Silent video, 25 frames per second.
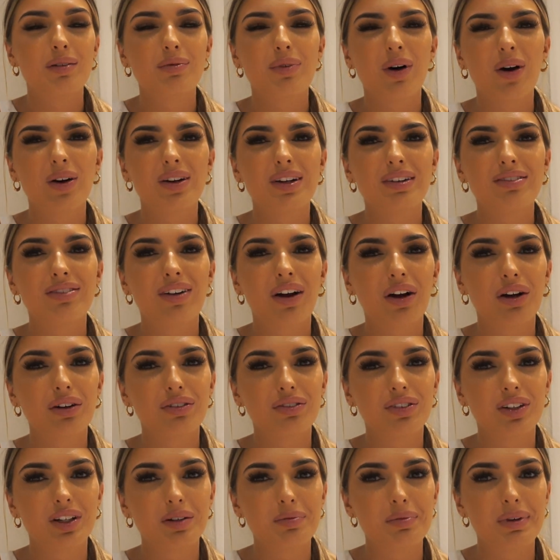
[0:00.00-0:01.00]
but only for like a
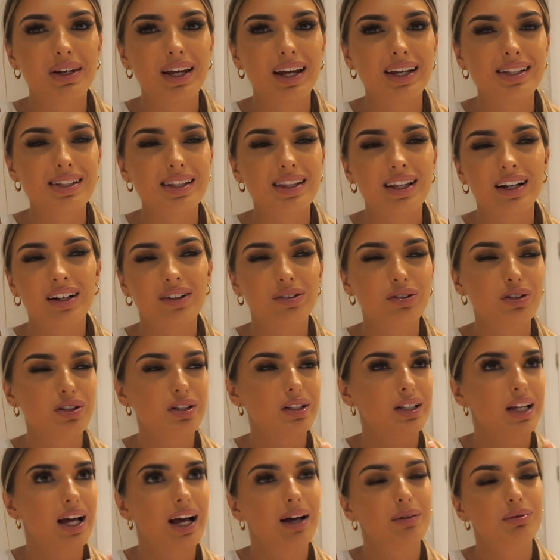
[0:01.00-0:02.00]
few minutes and then I was
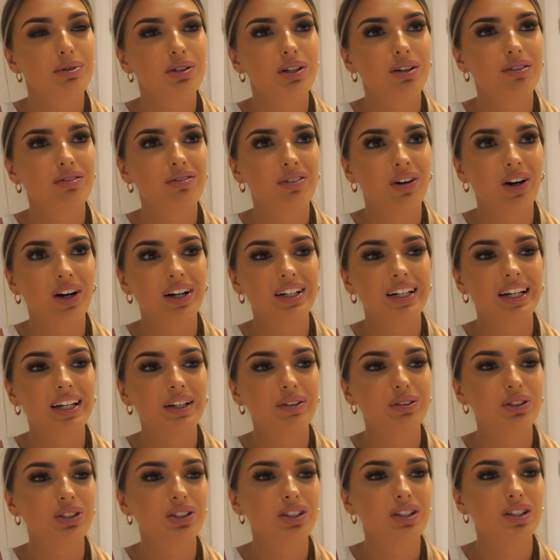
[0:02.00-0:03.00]
absolutely fine and
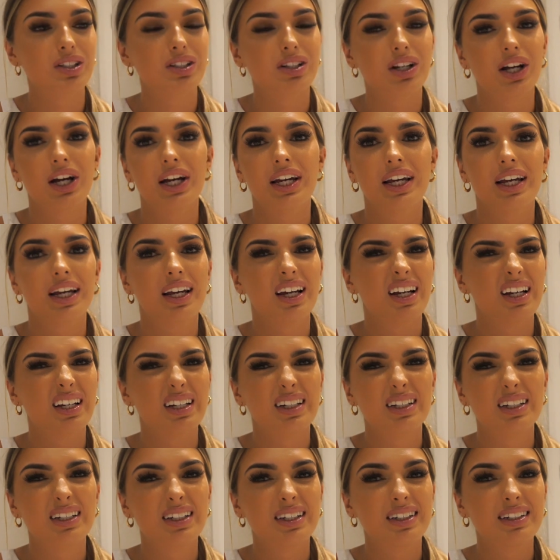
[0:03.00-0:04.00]
it was just like
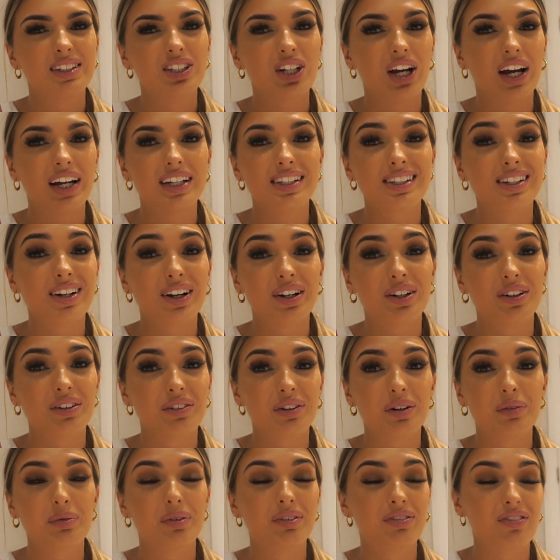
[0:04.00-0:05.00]
chatting to like a
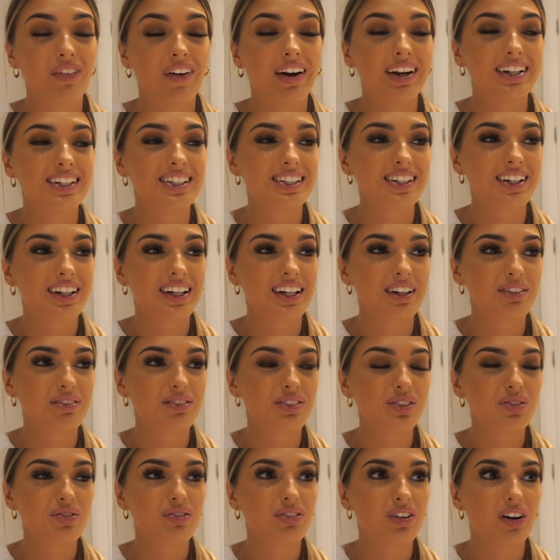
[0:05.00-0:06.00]
group of friends like it
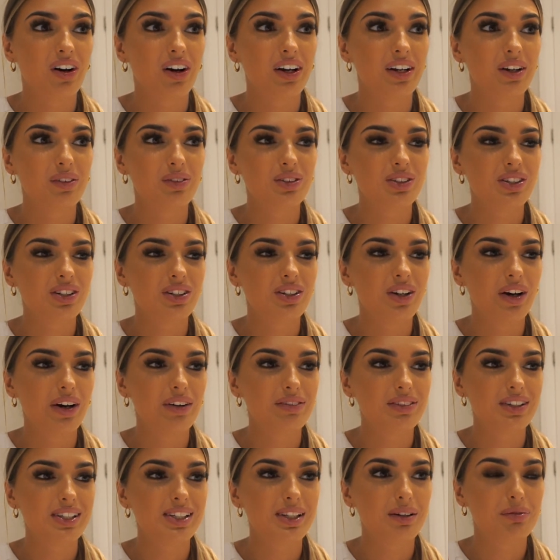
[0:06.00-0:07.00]
was fine I wasn't
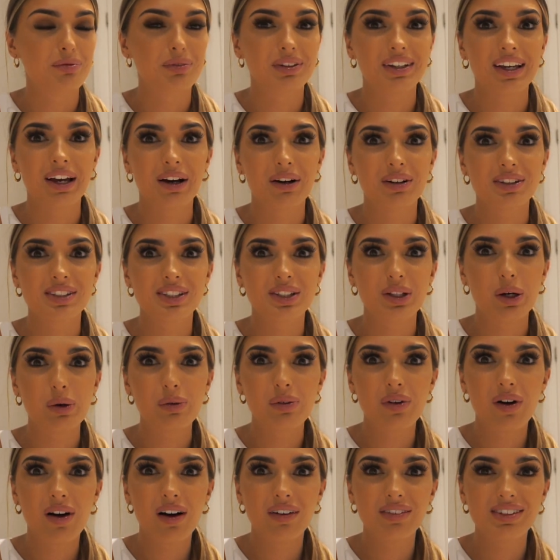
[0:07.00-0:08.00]
nervous then but yeah I was so
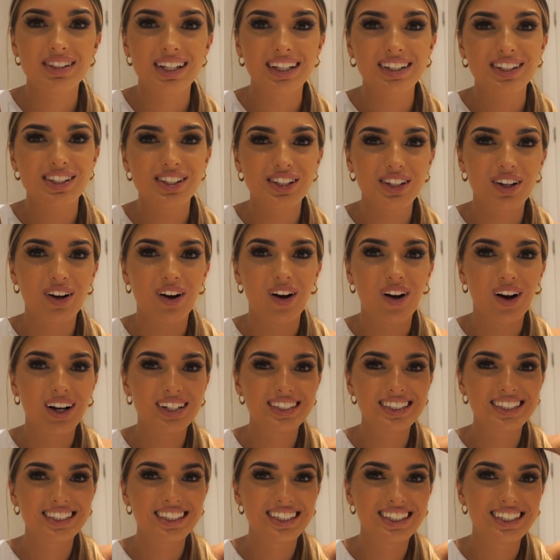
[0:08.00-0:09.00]
nervous at the start I
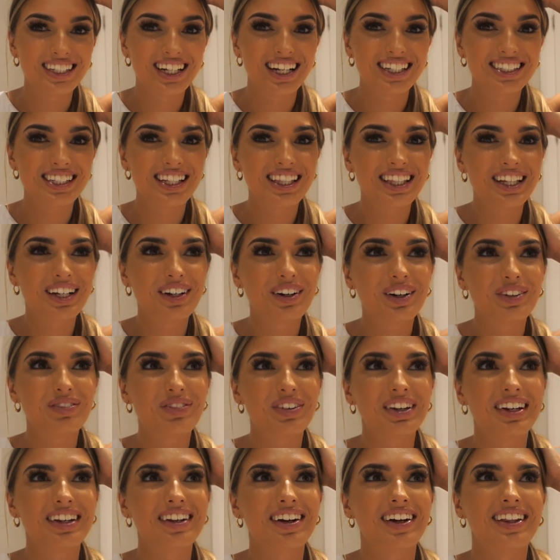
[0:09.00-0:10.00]
didn't I didn't think I'd
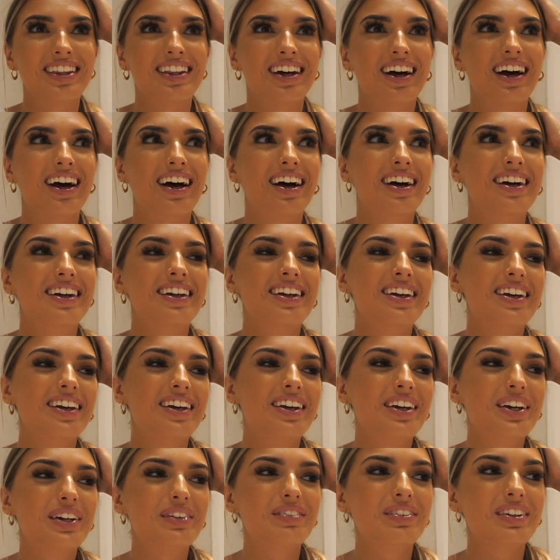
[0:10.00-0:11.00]
be like that
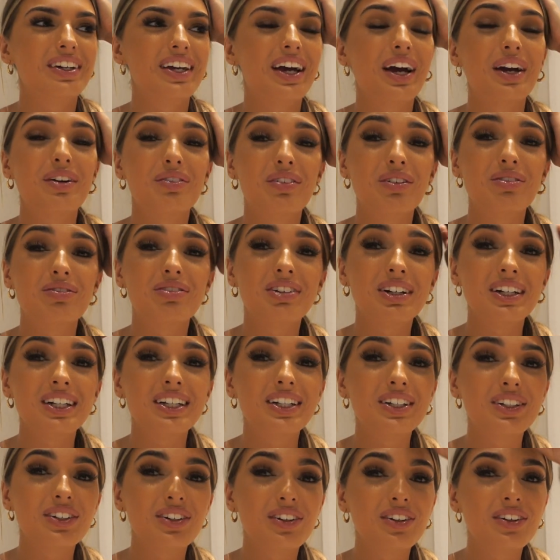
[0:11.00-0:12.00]
but yeah it went
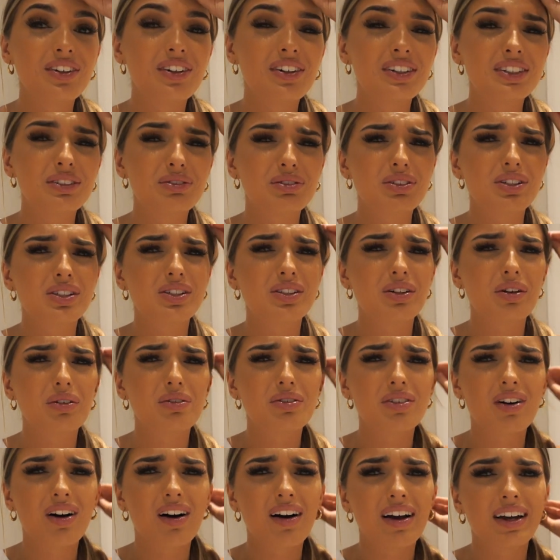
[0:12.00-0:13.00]
really good it was so
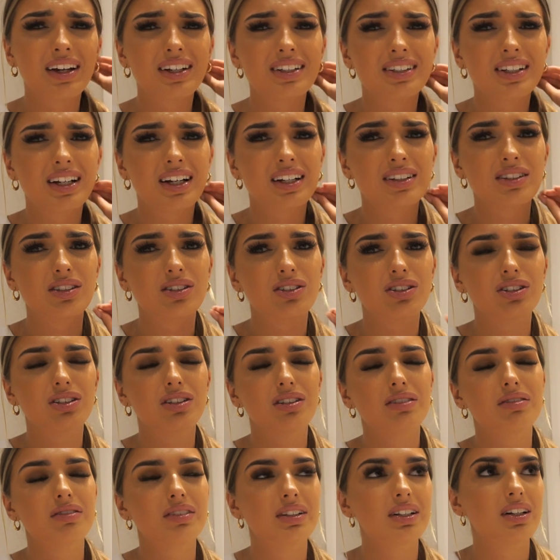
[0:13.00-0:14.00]
nice I had such a
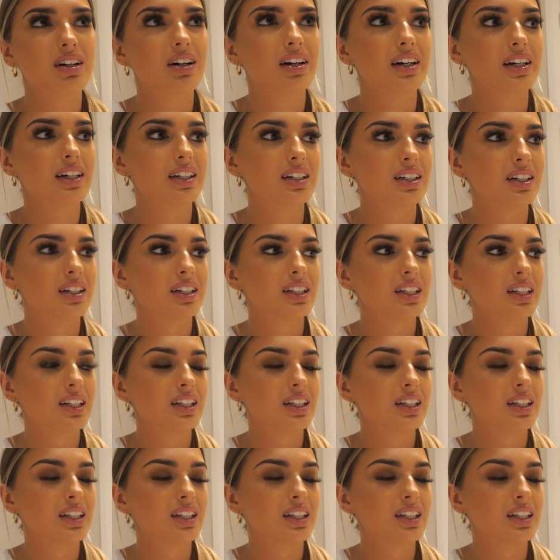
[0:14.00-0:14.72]
lovely night